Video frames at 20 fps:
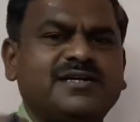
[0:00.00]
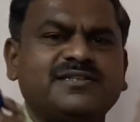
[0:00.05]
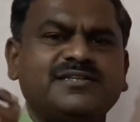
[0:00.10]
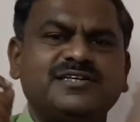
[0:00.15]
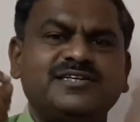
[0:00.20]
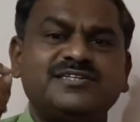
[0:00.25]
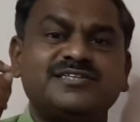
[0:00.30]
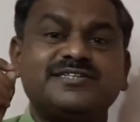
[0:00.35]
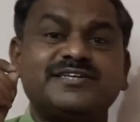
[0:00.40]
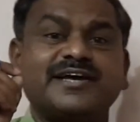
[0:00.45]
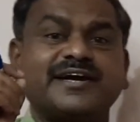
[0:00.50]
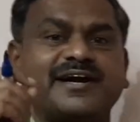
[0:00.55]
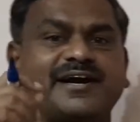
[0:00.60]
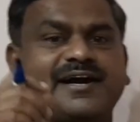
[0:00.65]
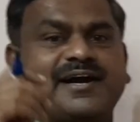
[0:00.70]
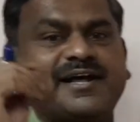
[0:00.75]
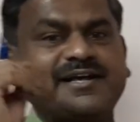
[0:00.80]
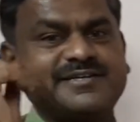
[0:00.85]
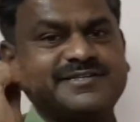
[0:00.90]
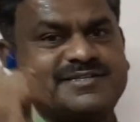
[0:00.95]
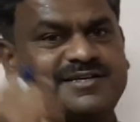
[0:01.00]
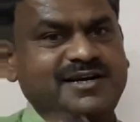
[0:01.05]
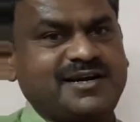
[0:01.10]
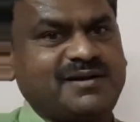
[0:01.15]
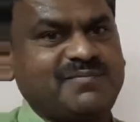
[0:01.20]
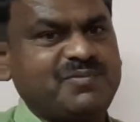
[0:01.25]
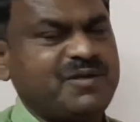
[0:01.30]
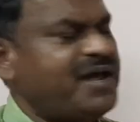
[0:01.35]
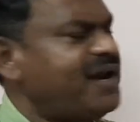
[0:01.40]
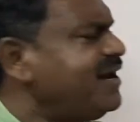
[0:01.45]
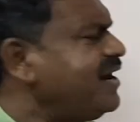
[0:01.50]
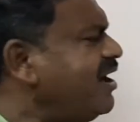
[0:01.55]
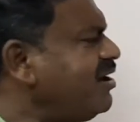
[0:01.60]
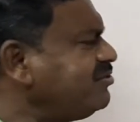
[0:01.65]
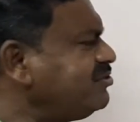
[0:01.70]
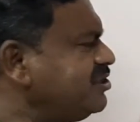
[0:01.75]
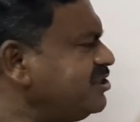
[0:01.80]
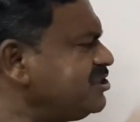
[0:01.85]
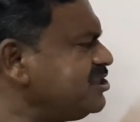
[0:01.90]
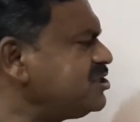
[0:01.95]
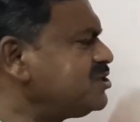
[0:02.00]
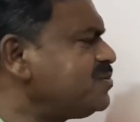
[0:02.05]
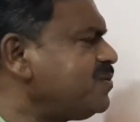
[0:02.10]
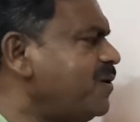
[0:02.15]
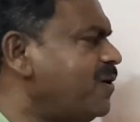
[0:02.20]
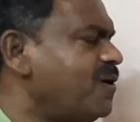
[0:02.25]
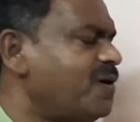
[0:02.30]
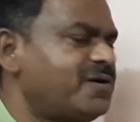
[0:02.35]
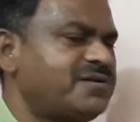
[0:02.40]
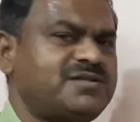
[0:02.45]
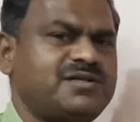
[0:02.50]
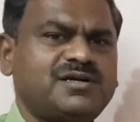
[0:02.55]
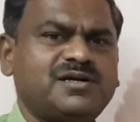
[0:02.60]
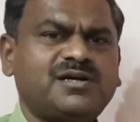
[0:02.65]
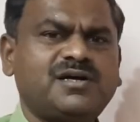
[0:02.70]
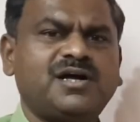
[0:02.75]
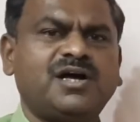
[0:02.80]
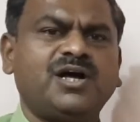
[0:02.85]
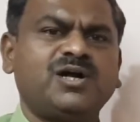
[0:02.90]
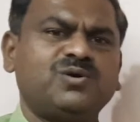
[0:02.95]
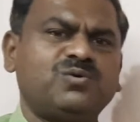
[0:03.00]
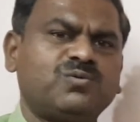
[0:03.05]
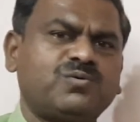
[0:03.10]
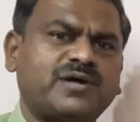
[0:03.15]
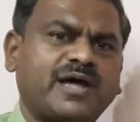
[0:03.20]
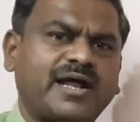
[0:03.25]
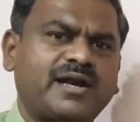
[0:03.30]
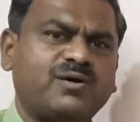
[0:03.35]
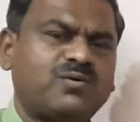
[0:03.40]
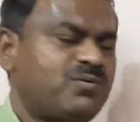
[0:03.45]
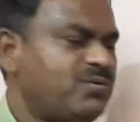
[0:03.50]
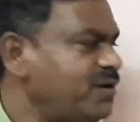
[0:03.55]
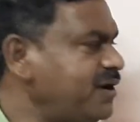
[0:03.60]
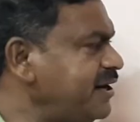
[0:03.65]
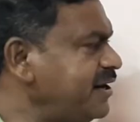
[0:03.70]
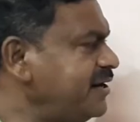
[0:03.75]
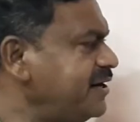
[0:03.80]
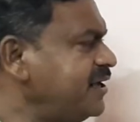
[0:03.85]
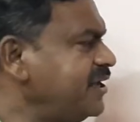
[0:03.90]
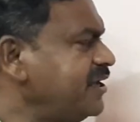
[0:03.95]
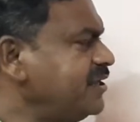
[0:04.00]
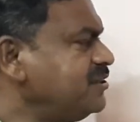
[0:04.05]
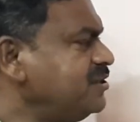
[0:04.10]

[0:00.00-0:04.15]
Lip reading: the second answer. Now this is for to calculate